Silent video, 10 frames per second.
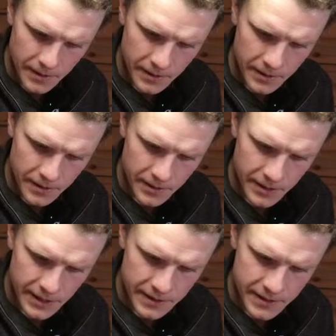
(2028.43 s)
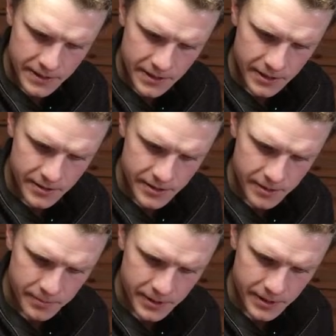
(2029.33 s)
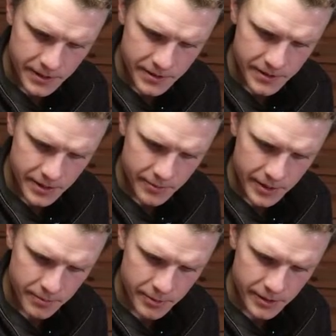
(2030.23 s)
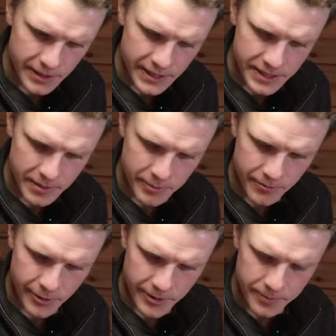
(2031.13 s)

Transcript: gonna get these colors up here so that we can put a landscape in front.